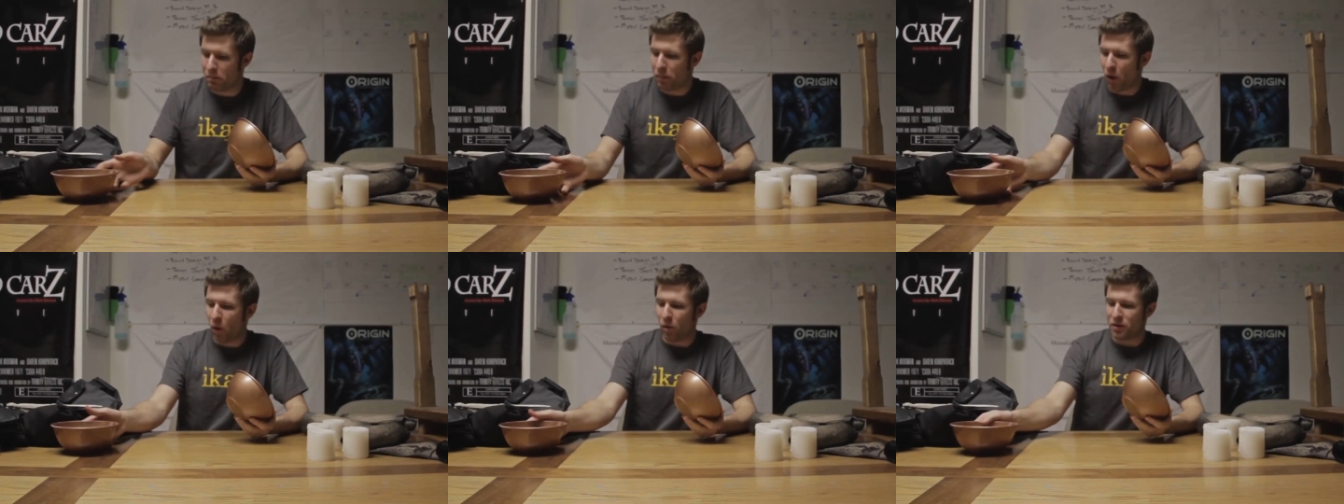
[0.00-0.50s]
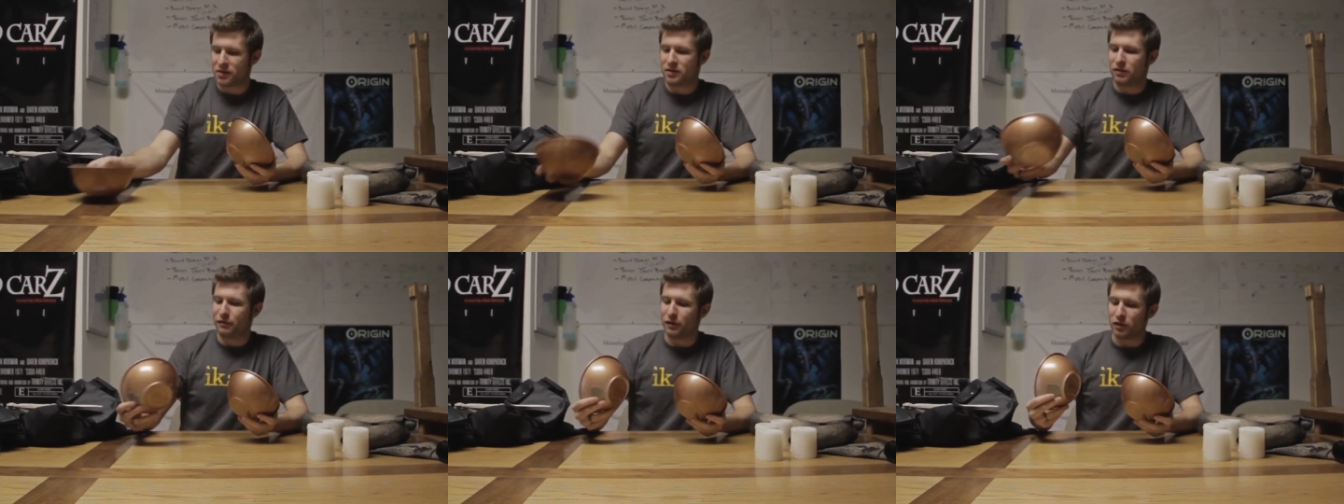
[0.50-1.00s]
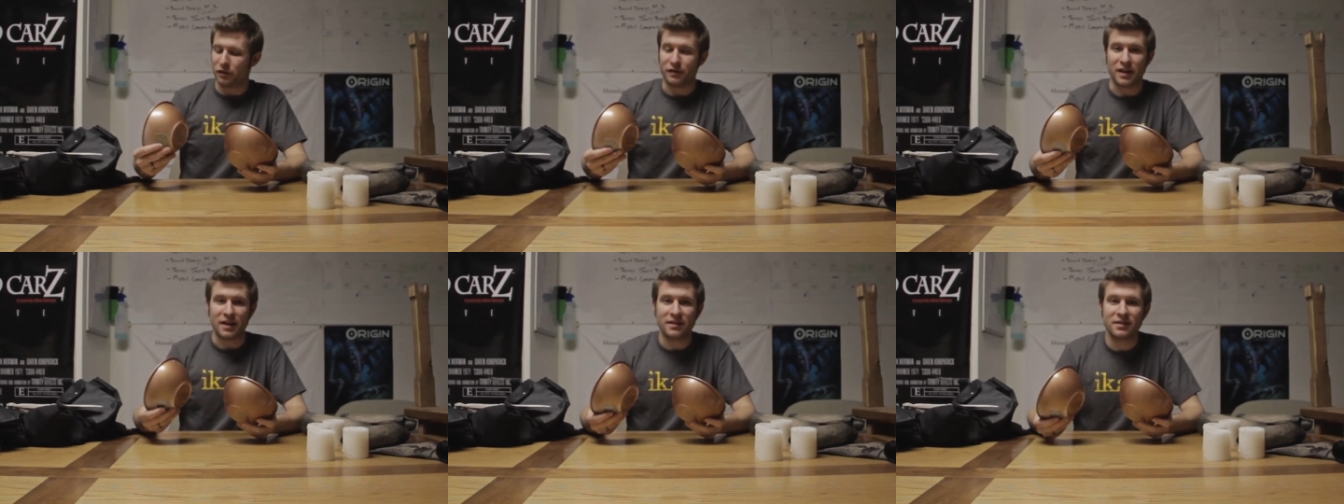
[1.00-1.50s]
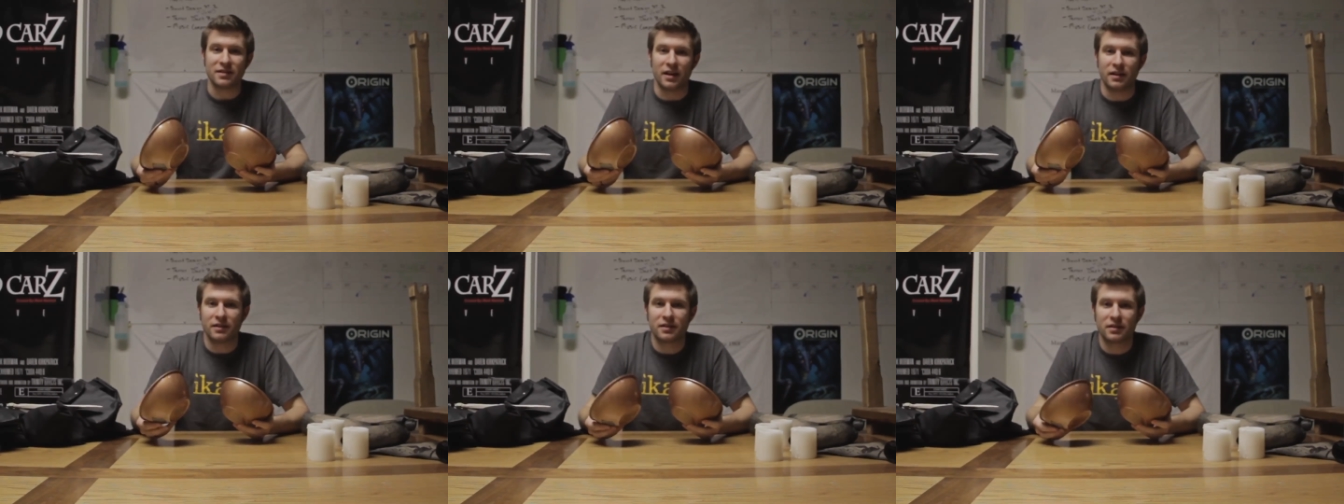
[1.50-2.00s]
bowls full of
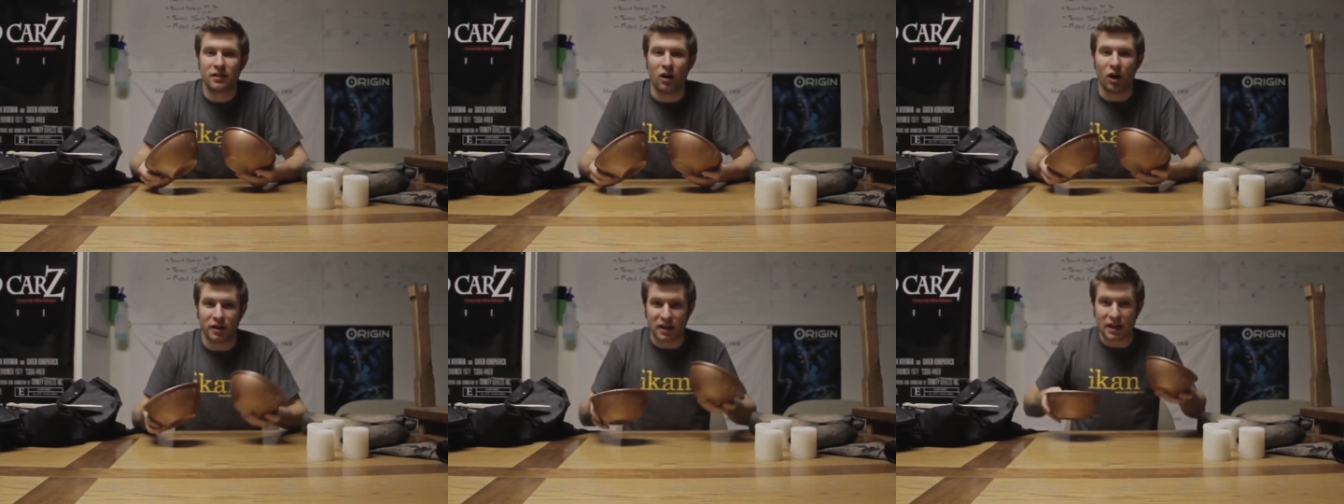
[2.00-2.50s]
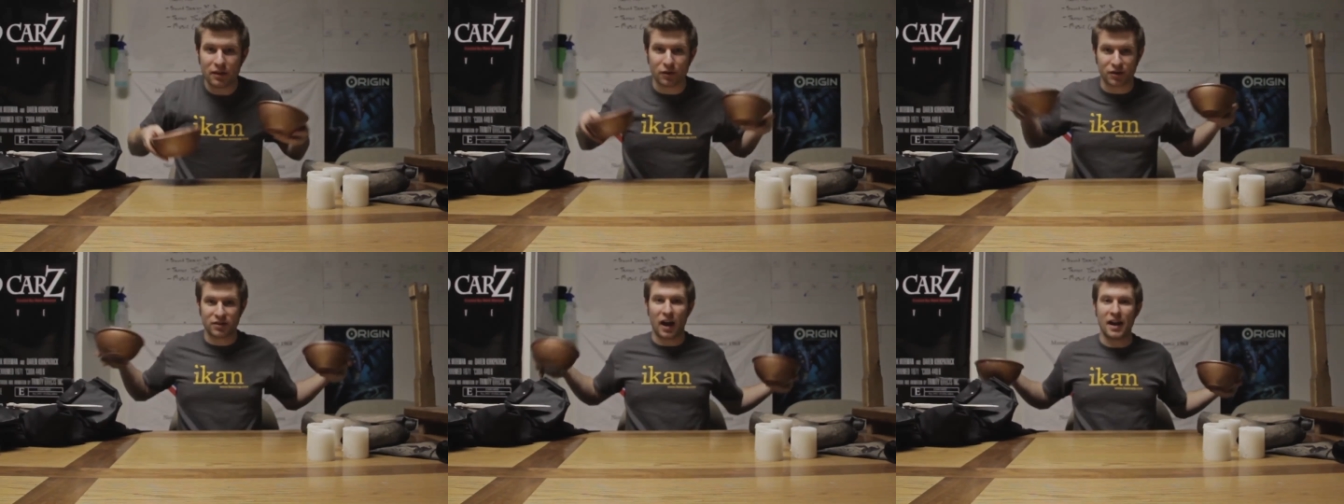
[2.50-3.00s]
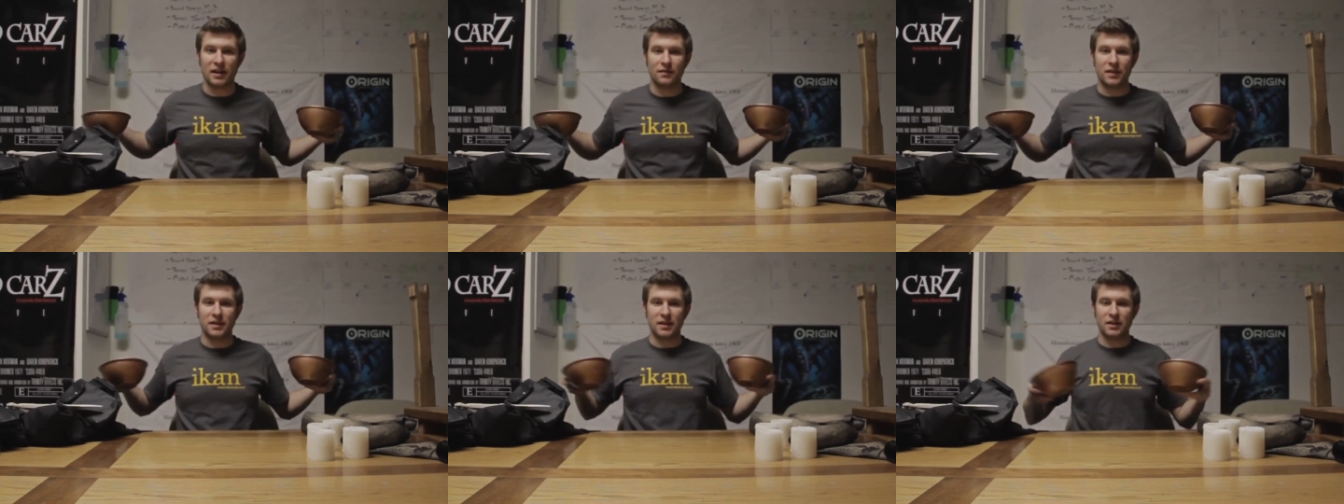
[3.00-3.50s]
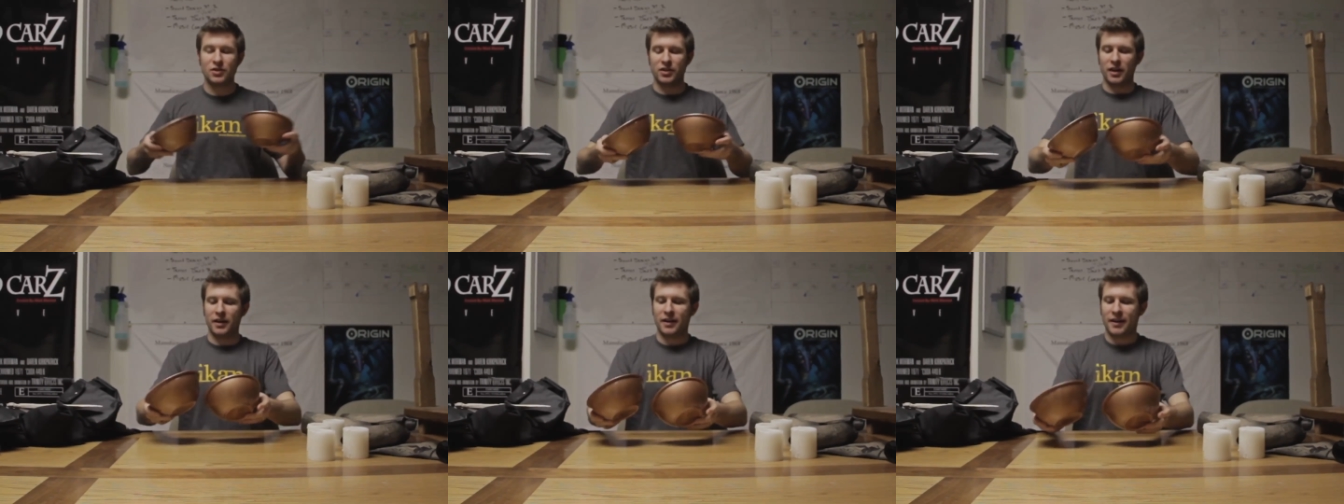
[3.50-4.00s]
incense on either side of the ninja.